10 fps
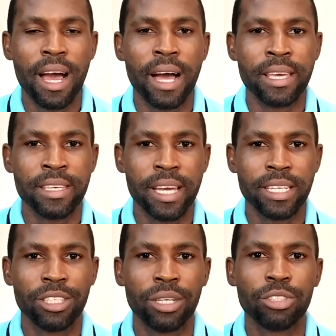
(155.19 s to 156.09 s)
and
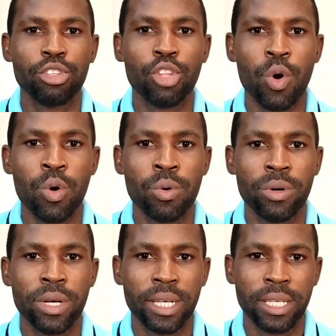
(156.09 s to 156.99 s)
yet not know
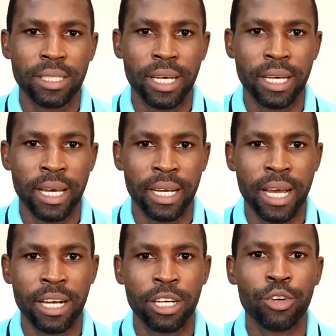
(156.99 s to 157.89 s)
that I
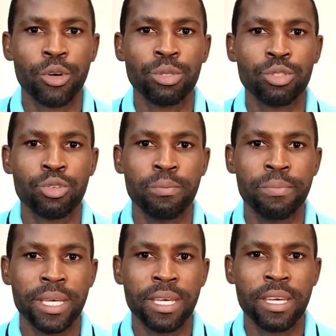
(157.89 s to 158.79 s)
can grow to
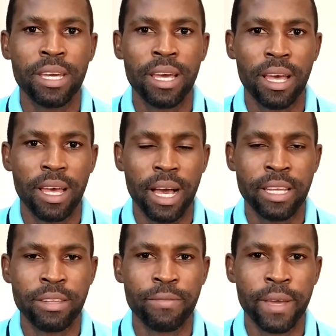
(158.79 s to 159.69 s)
be
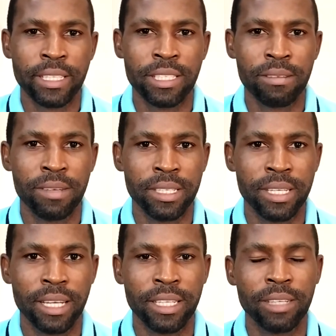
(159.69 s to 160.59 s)
an effective
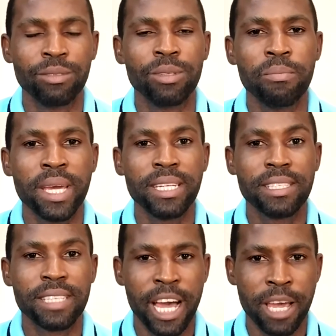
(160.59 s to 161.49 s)
leader? Now, many
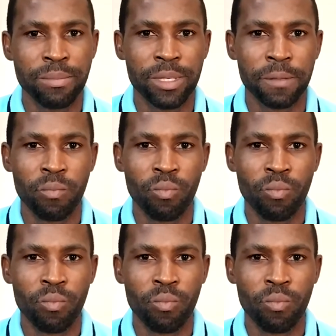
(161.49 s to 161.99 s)
times